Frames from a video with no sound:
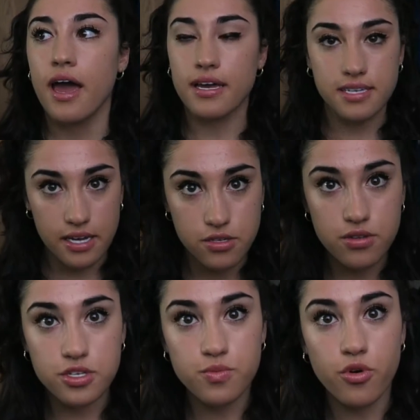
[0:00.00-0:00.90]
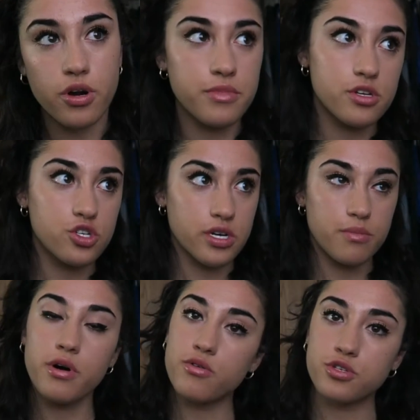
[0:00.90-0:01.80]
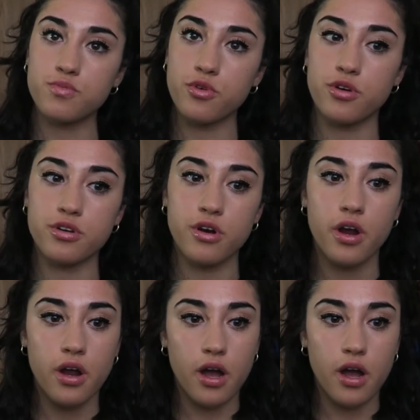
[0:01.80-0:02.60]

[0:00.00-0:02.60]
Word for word: as i do this more i'm going to try to post more